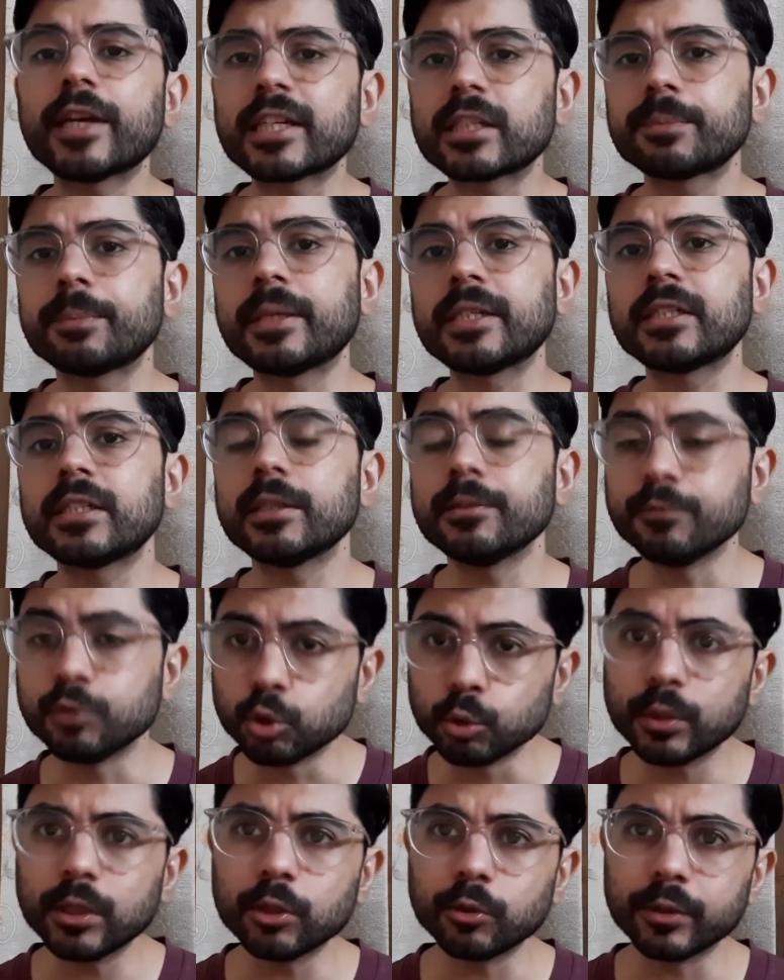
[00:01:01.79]
expensive
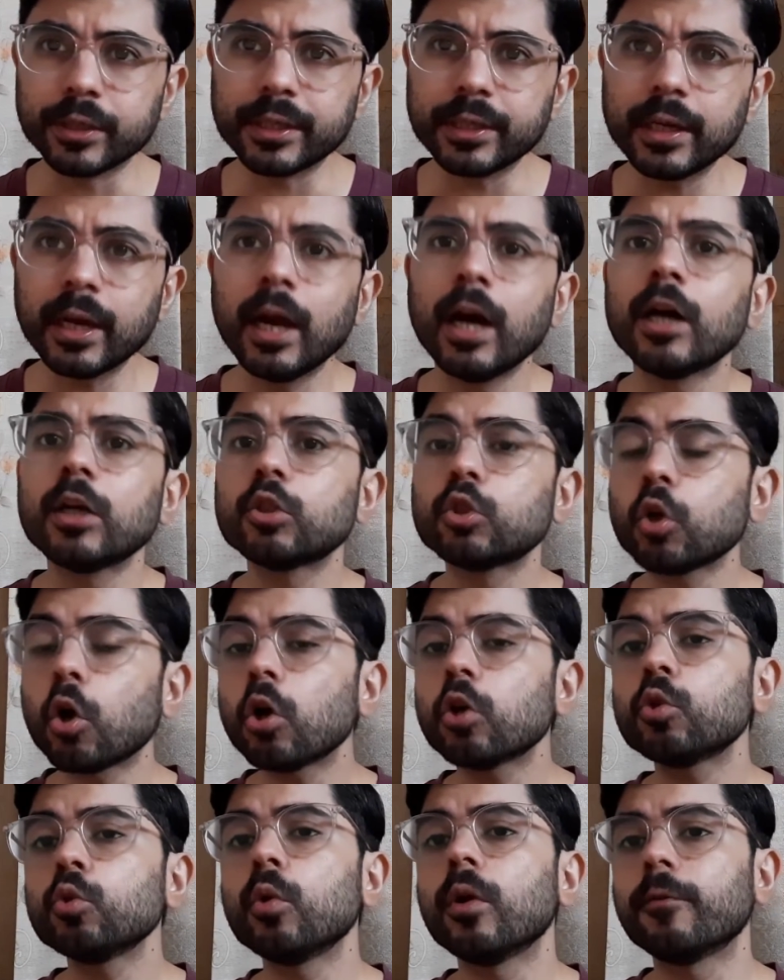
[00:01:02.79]
jewelry,
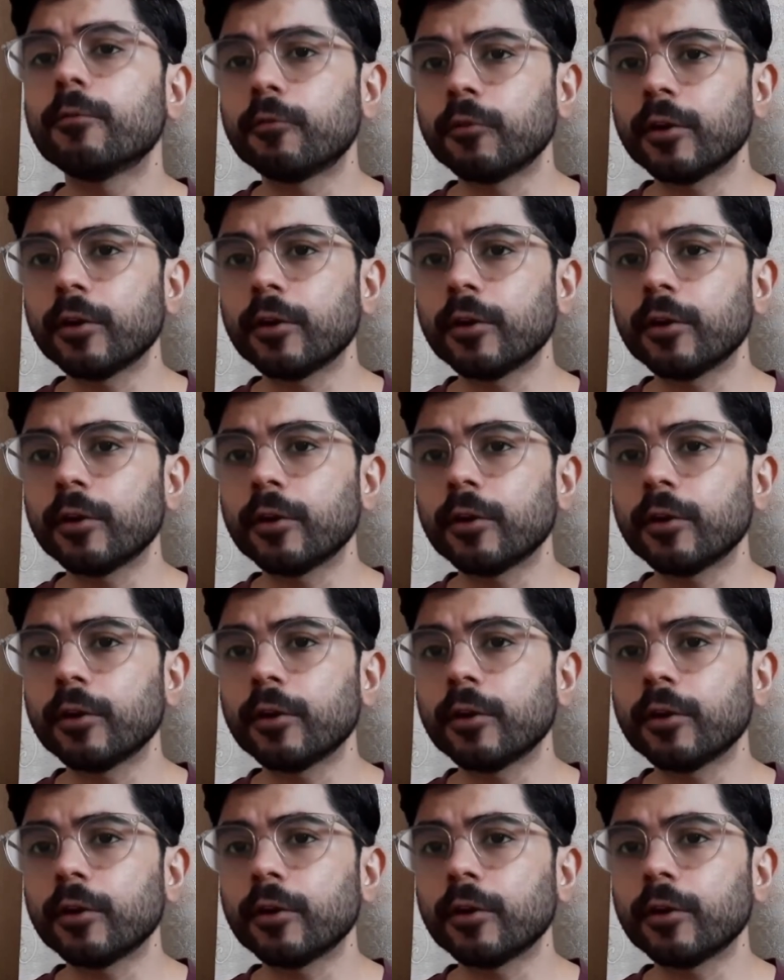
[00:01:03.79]
talk to a